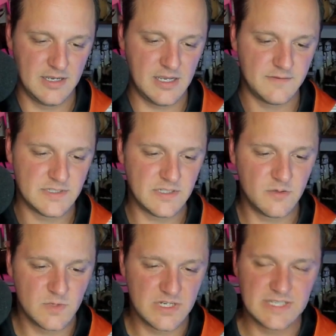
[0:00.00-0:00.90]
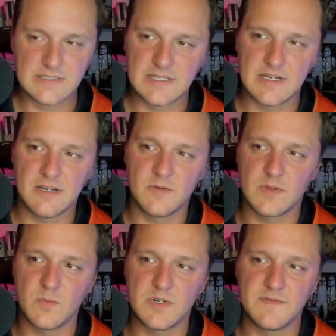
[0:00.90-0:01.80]
Every single one gets sent out with
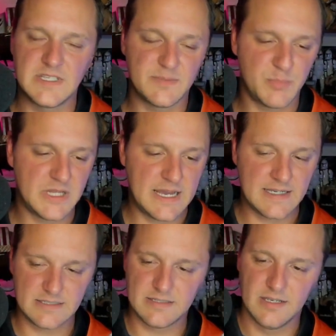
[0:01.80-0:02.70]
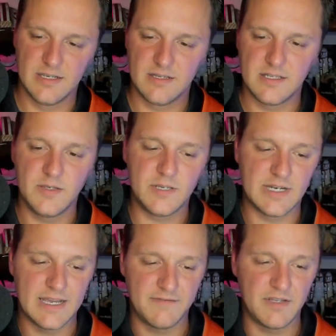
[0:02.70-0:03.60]
one of these plaques that you can
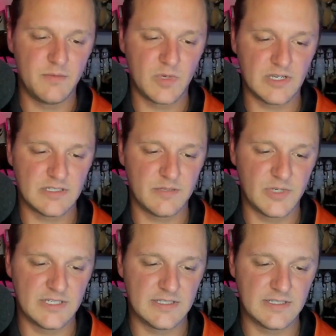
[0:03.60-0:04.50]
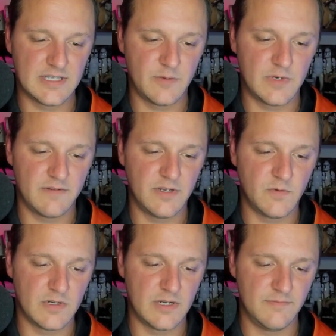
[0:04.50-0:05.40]
have him customize to say whatever you want.